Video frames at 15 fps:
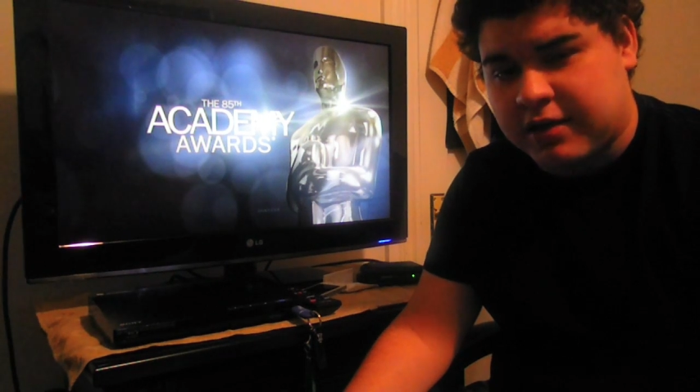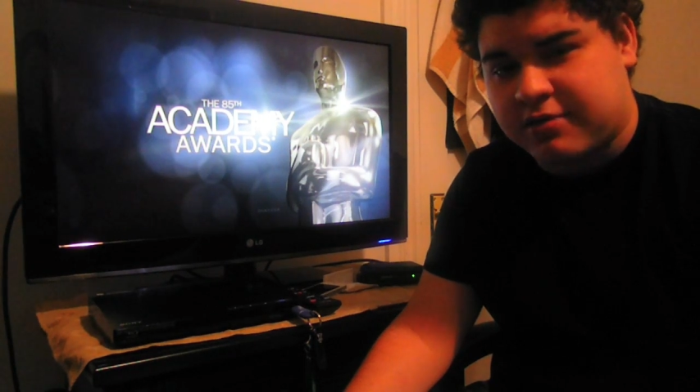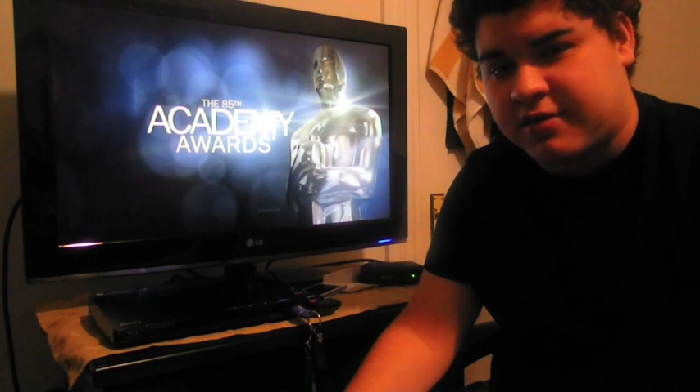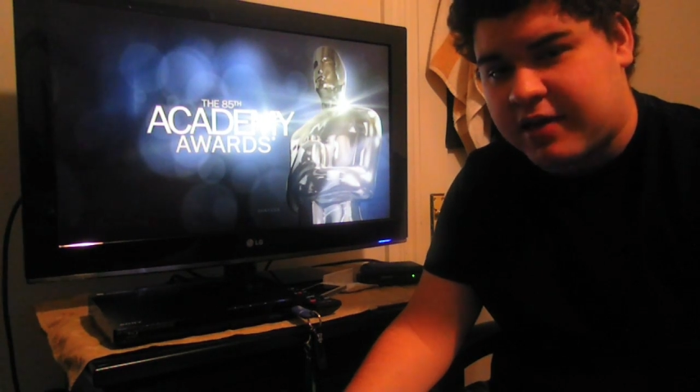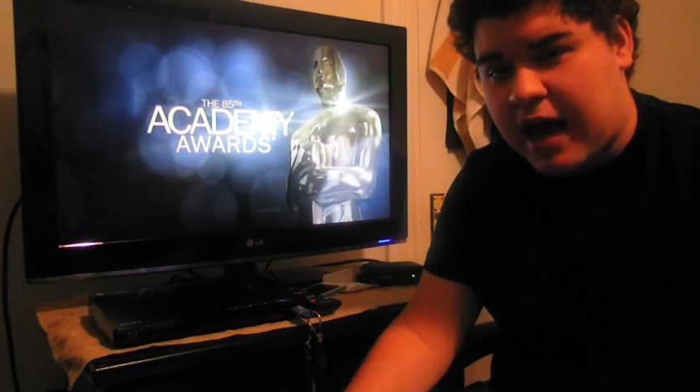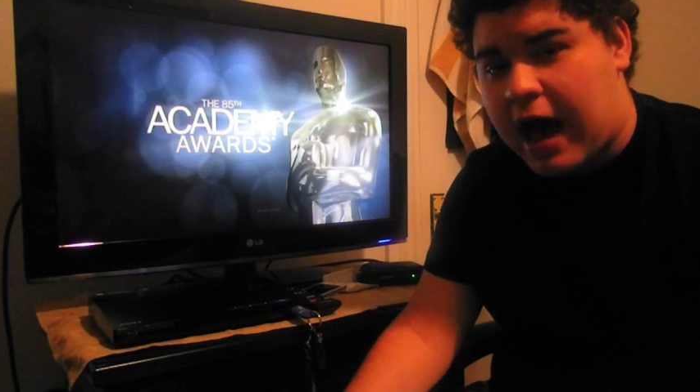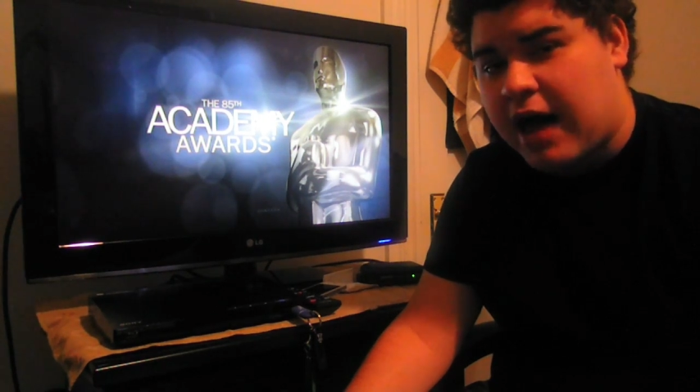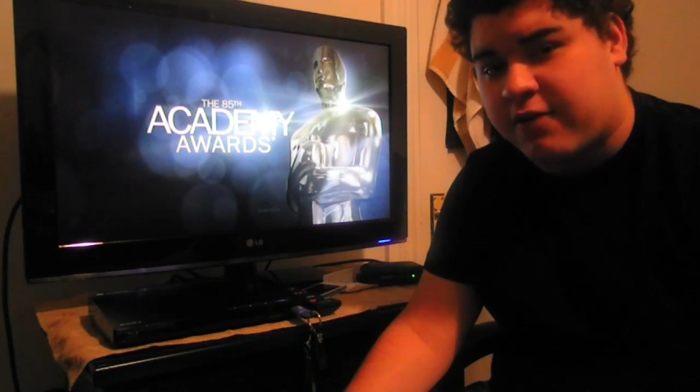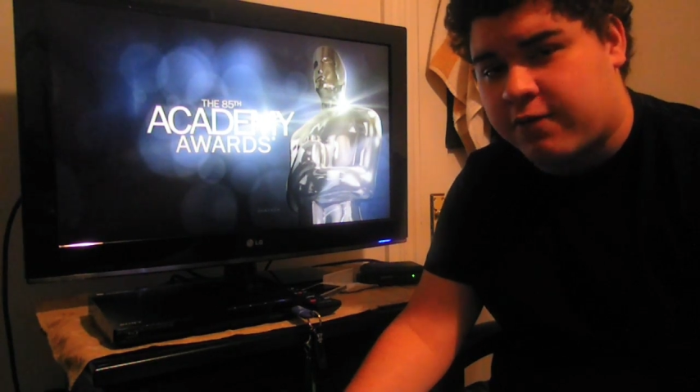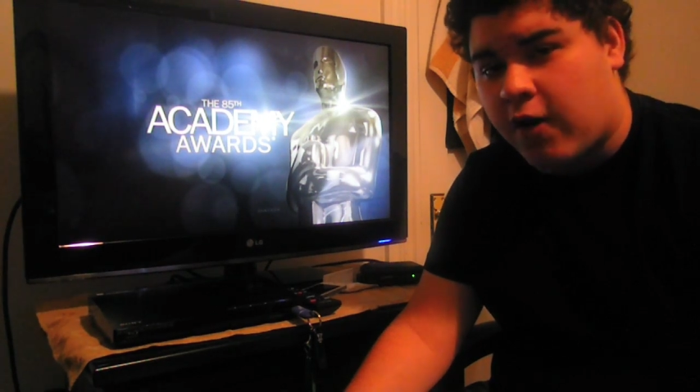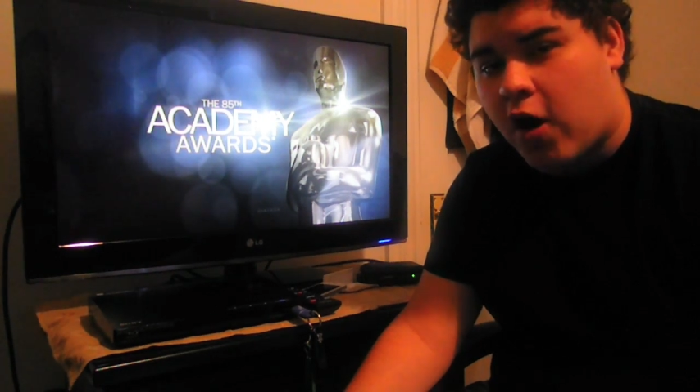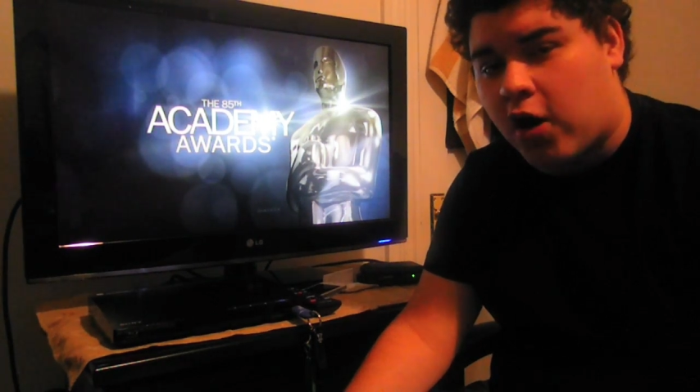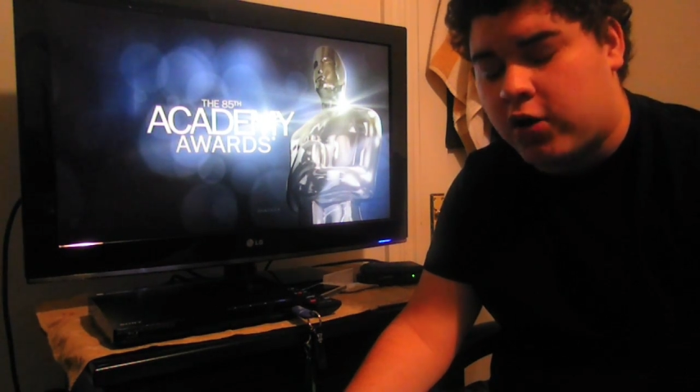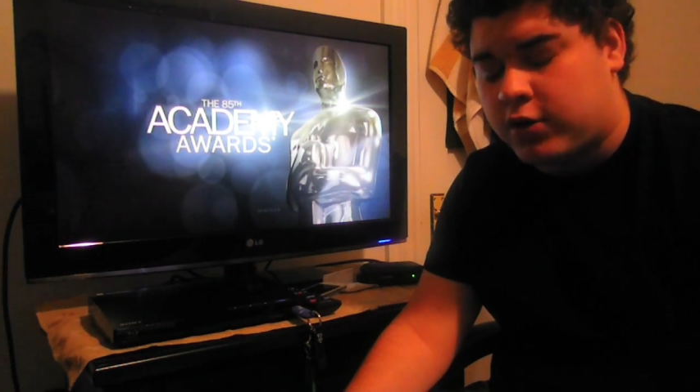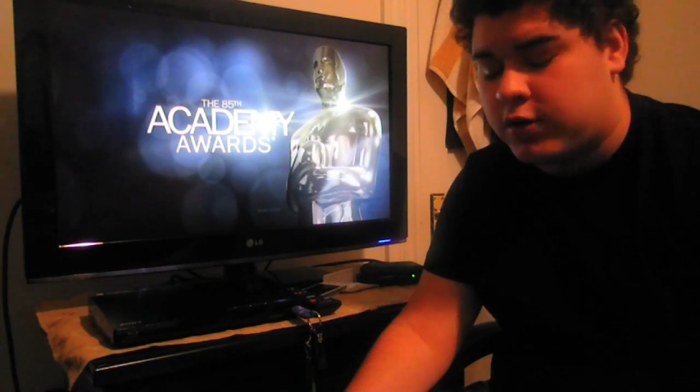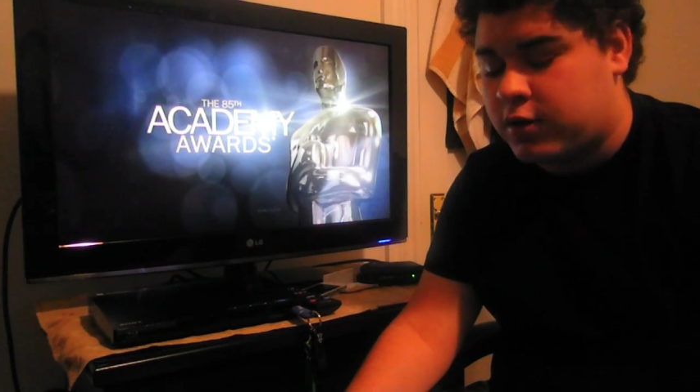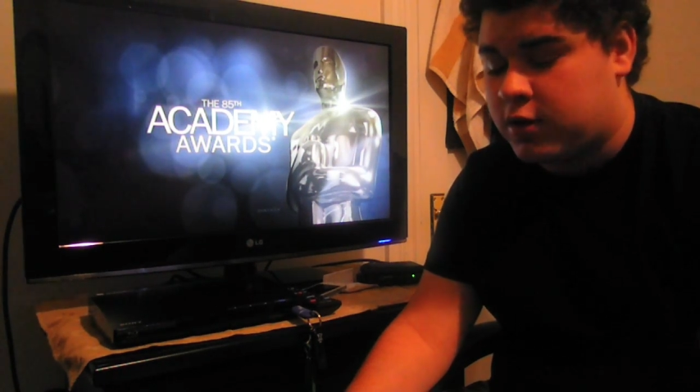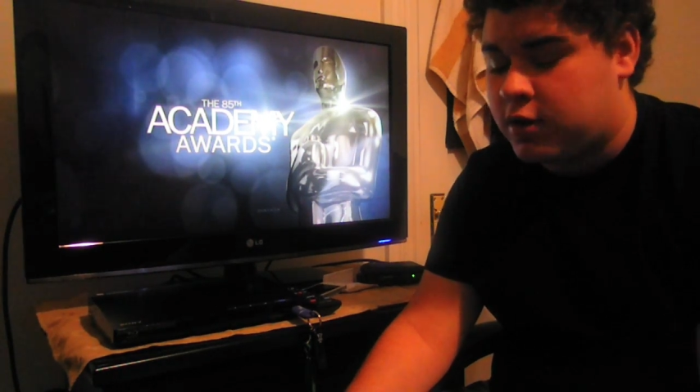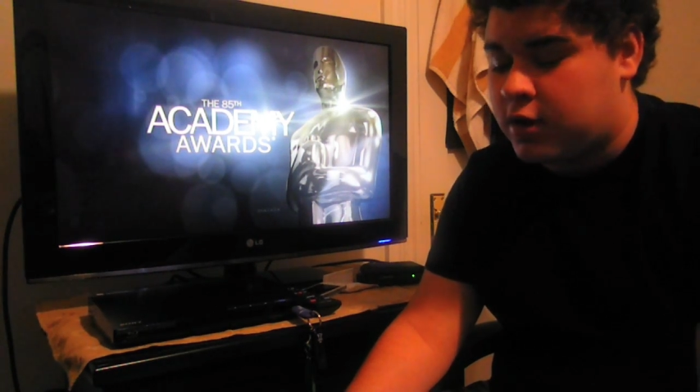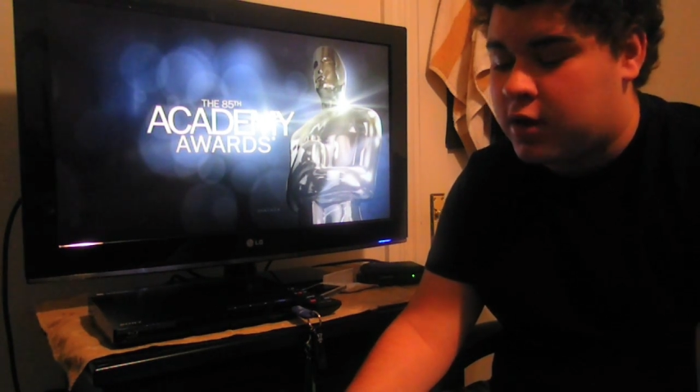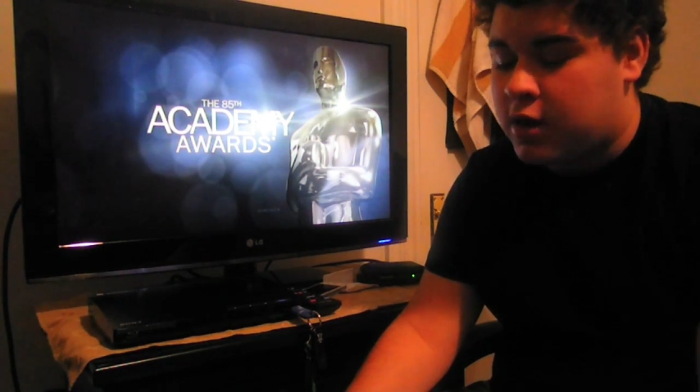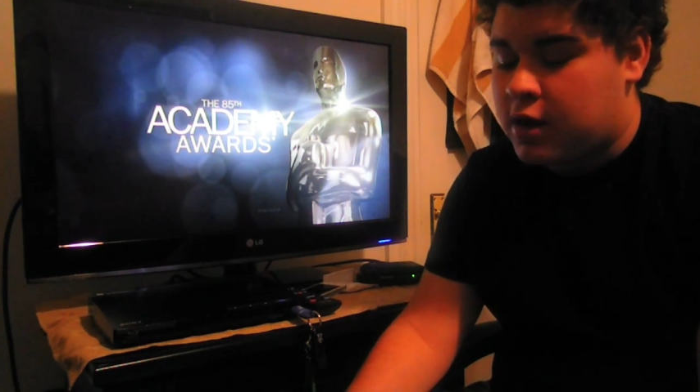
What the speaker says: and Skyfall.